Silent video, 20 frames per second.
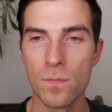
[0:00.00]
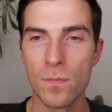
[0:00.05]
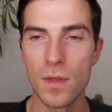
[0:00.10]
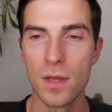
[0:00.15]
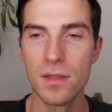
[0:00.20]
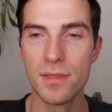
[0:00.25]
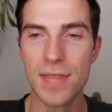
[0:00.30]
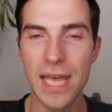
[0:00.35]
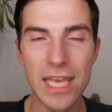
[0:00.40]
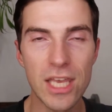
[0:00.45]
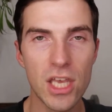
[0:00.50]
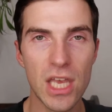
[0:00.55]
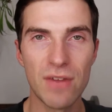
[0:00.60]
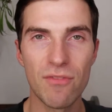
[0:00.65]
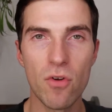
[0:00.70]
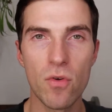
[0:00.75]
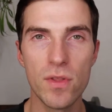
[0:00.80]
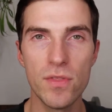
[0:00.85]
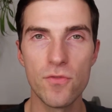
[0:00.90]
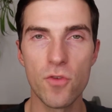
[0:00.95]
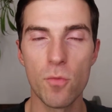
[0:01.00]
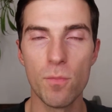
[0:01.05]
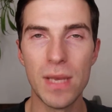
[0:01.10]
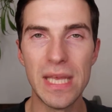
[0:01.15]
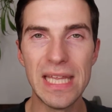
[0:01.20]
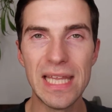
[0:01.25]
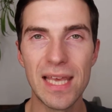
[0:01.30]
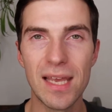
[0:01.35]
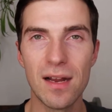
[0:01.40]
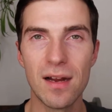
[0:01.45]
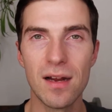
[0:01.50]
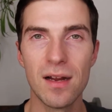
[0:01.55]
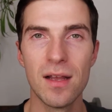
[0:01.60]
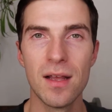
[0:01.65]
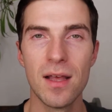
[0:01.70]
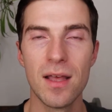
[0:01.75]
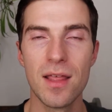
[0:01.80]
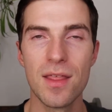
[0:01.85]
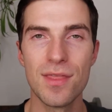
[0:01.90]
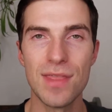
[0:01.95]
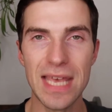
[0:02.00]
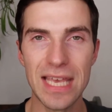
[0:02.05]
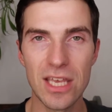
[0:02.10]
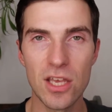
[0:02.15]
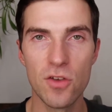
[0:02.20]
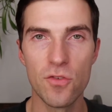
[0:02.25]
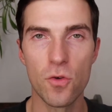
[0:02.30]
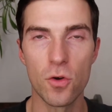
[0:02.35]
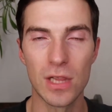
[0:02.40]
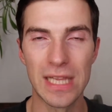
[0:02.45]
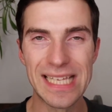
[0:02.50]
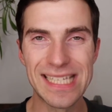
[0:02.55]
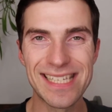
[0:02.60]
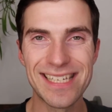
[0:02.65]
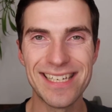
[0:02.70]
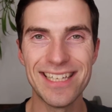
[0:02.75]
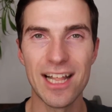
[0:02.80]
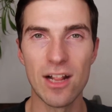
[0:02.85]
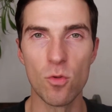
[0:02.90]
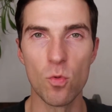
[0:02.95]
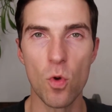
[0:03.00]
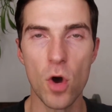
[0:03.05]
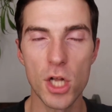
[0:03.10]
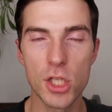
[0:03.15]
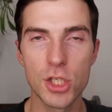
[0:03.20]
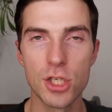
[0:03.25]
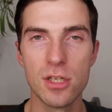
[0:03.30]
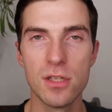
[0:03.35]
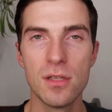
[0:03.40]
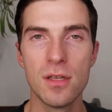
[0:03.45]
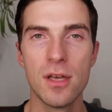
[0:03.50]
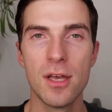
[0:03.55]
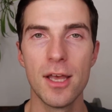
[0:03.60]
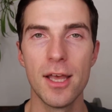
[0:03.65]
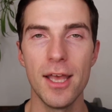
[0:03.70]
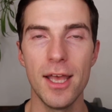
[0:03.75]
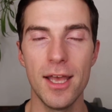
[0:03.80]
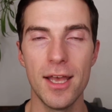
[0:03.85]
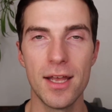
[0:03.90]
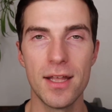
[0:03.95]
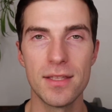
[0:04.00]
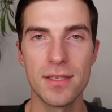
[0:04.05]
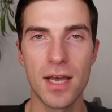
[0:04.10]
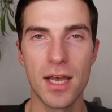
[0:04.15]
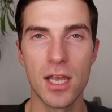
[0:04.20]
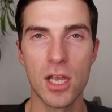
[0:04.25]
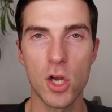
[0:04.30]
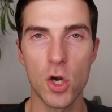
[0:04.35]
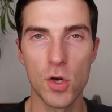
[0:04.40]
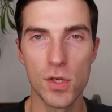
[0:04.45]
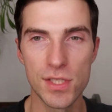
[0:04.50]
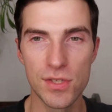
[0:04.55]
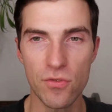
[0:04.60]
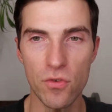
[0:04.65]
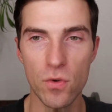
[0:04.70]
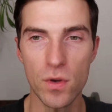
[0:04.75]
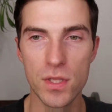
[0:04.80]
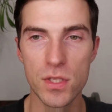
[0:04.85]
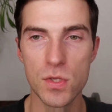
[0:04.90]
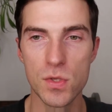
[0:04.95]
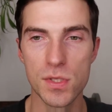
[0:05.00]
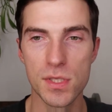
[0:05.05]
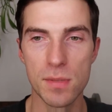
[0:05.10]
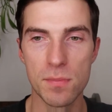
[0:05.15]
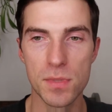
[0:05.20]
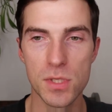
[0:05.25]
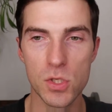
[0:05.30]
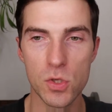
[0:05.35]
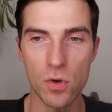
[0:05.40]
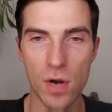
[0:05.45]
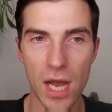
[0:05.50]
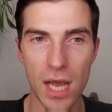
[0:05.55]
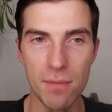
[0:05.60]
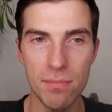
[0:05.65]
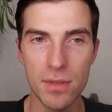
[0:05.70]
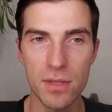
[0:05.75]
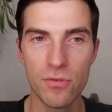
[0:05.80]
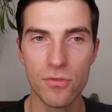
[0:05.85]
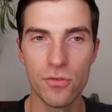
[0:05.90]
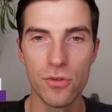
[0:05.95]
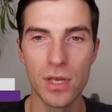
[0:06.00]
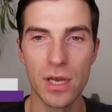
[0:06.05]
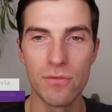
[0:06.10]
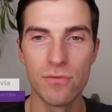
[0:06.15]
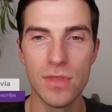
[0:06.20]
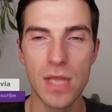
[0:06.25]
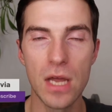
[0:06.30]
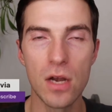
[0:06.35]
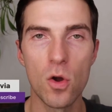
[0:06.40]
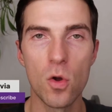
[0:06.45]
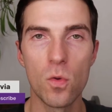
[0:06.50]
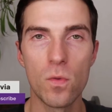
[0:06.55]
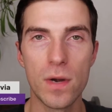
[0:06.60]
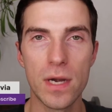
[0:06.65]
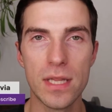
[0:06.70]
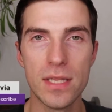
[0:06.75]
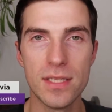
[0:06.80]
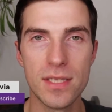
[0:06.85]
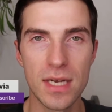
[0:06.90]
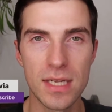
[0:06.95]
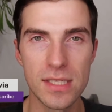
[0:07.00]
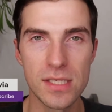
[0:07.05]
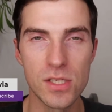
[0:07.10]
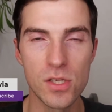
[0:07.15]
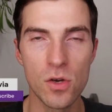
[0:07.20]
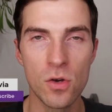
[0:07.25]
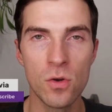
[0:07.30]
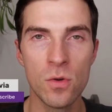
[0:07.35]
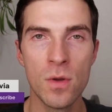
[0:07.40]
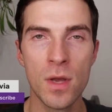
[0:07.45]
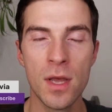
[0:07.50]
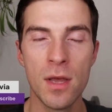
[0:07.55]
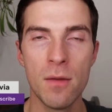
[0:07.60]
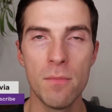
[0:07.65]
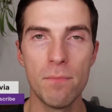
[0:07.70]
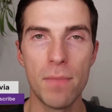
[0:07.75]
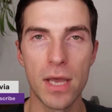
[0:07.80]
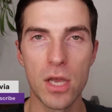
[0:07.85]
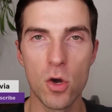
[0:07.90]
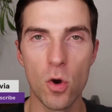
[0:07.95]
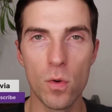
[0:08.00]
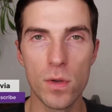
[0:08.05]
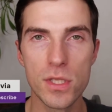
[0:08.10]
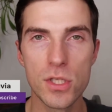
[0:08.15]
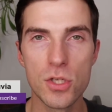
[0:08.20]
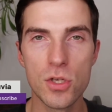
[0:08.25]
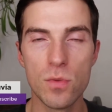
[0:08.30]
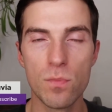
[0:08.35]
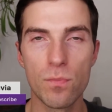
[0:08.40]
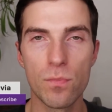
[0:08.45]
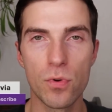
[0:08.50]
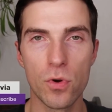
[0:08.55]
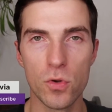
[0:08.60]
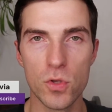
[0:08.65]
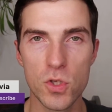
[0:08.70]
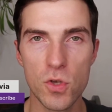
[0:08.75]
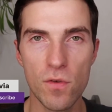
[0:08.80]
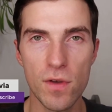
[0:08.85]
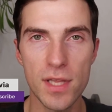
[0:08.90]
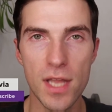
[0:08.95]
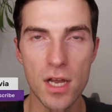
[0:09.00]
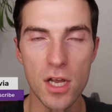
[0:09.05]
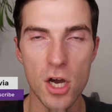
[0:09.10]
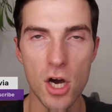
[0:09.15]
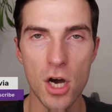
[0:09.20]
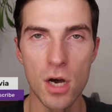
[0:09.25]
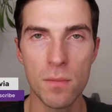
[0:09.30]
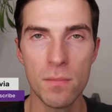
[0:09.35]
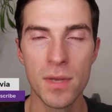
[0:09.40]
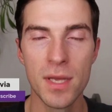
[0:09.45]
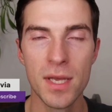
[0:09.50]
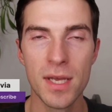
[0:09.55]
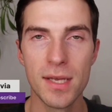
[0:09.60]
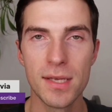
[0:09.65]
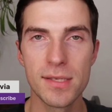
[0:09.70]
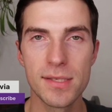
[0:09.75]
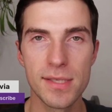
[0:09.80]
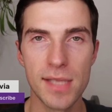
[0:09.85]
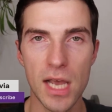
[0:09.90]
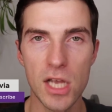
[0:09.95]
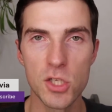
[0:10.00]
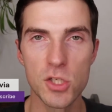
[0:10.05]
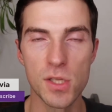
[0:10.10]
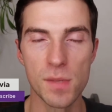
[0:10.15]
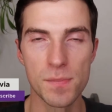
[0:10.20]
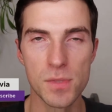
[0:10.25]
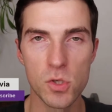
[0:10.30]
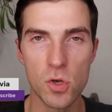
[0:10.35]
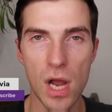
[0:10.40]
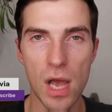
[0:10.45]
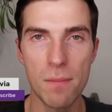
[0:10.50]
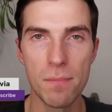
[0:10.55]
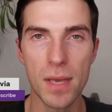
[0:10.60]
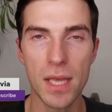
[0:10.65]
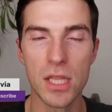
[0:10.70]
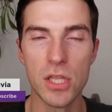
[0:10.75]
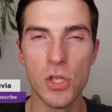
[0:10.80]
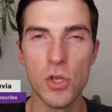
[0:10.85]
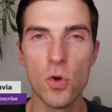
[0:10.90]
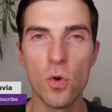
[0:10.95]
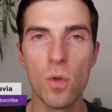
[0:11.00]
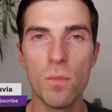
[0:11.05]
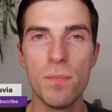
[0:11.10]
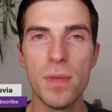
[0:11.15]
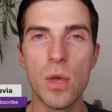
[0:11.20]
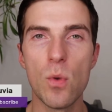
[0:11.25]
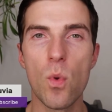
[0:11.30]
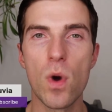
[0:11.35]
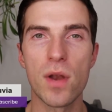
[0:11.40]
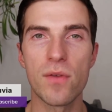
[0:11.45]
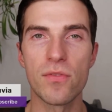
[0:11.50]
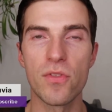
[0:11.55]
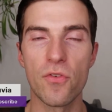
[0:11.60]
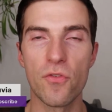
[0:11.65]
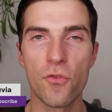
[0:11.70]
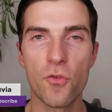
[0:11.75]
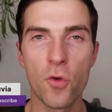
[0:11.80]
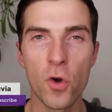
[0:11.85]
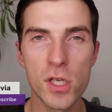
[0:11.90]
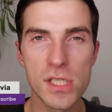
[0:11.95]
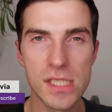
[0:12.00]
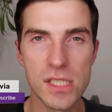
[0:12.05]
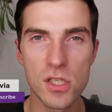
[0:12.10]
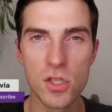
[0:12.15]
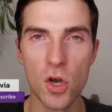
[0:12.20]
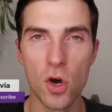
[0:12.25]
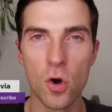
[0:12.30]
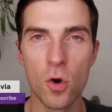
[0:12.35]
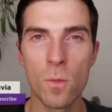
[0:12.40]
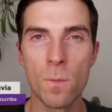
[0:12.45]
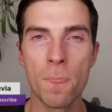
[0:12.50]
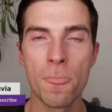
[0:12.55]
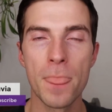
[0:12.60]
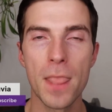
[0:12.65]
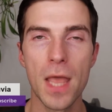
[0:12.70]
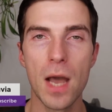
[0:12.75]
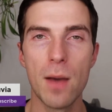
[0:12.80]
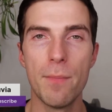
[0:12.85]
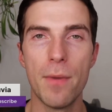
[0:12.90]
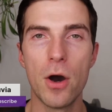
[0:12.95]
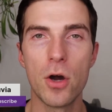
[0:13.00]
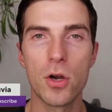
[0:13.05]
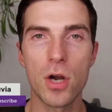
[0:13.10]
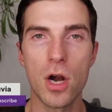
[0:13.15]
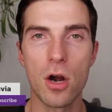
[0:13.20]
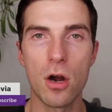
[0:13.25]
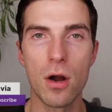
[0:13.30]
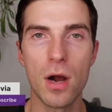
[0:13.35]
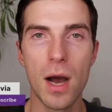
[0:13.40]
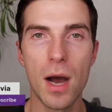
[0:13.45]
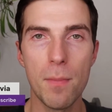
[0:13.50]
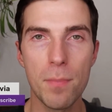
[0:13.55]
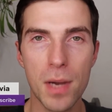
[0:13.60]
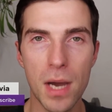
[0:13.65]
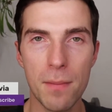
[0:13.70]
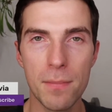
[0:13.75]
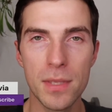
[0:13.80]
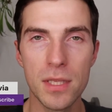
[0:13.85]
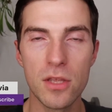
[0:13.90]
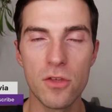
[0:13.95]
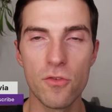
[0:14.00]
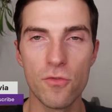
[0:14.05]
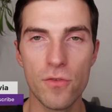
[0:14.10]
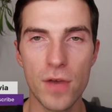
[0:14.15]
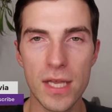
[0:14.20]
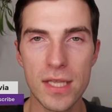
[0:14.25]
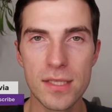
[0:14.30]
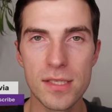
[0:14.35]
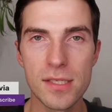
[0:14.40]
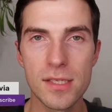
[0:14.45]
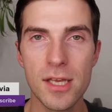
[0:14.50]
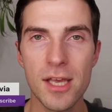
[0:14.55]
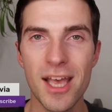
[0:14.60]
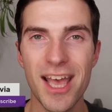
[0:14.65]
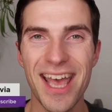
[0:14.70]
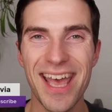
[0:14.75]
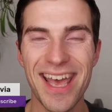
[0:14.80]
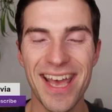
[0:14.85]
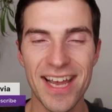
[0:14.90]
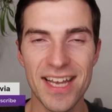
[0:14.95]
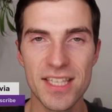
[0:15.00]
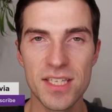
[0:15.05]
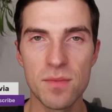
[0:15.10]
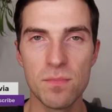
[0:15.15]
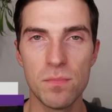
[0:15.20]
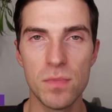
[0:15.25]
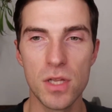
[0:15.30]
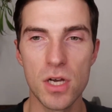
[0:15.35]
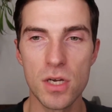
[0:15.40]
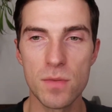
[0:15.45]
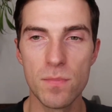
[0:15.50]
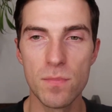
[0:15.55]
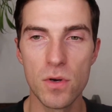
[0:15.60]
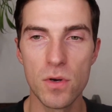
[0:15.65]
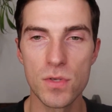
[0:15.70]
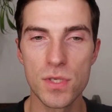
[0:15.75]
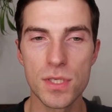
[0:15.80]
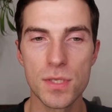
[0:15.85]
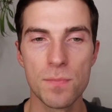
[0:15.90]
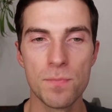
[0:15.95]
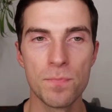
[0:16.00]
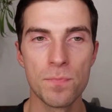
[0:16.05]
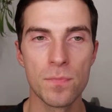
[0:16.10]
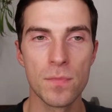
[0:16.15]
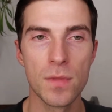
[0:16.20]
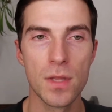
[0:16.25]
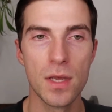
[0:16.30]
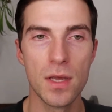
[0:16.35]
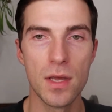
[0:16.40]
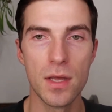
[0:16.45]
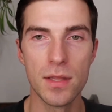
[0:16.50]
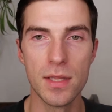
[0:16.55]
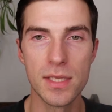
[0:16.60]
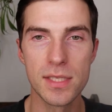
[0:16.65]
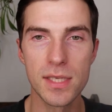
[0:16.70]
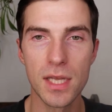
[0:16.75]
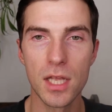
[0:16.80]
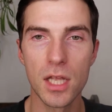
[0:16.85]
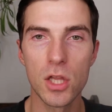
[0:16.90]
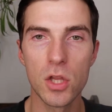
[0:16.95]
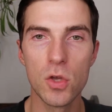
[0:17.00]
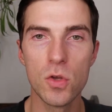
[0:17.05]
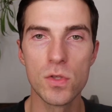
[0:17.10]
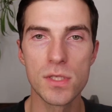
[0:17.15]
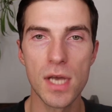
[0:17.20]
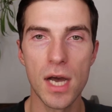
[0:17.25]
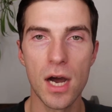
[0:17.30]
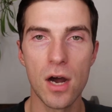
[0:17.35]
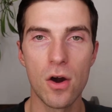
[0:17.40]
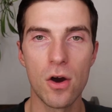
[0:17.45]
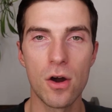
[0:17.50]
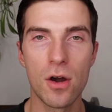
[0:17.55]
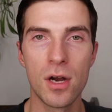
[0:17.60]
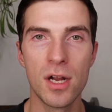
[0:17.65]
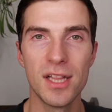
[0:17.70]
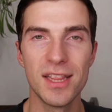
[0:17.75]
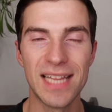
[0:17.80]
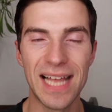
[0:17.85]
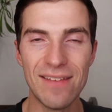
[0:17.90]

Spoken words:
Thank you everyone for being here. Thank you for listening and watching. And I encourage everyone to subscribe if you have not already done so by going to produbia.com/subscribe, and you will be one of the first to know about our upcoming events and blog posts. This concludes our live